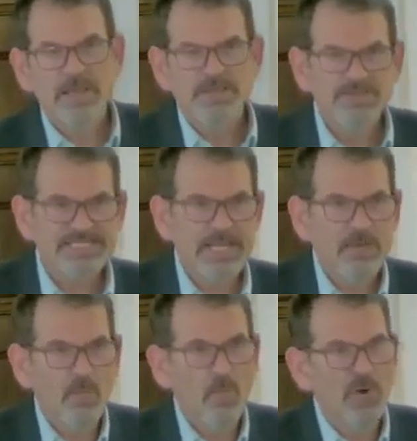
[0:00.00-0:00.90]
You see,
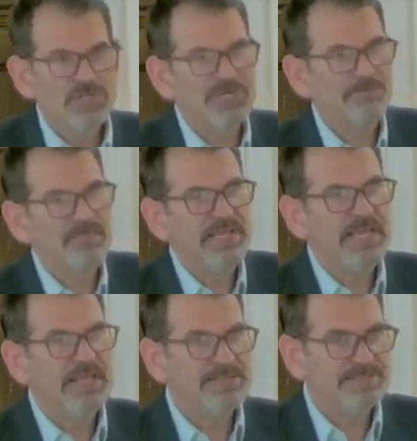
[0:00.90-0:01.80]
worship
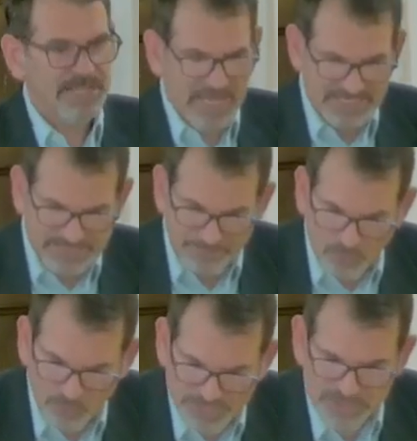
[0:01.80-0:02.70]
begins as a
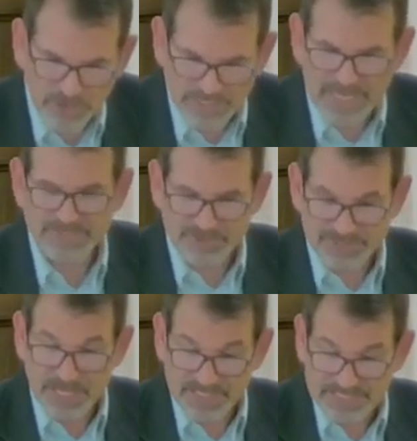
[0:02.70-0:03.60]
personal
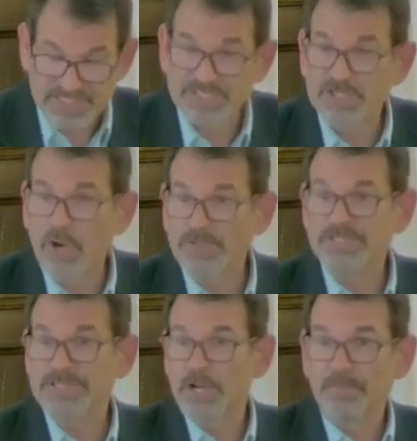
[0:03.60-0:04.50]
exercise. It
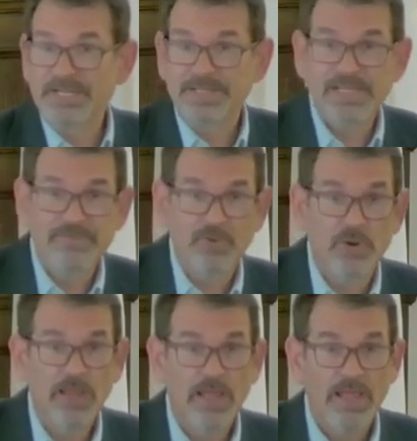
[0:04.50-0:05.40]
starts there, but it
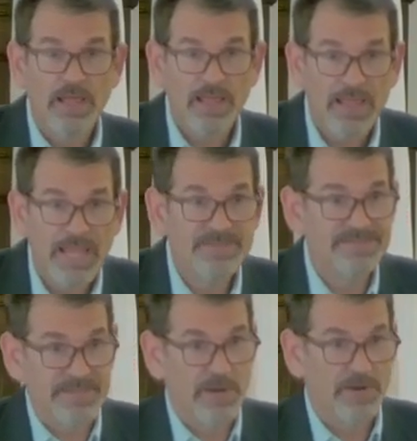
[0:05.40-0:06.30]
never
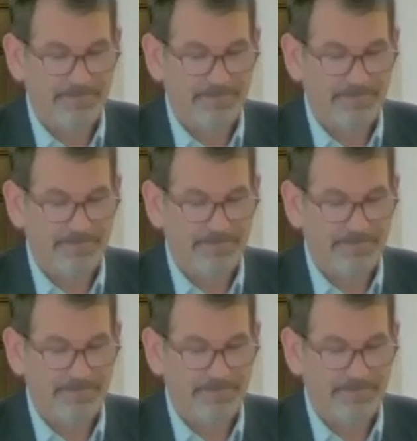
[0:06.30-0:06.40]
ends there.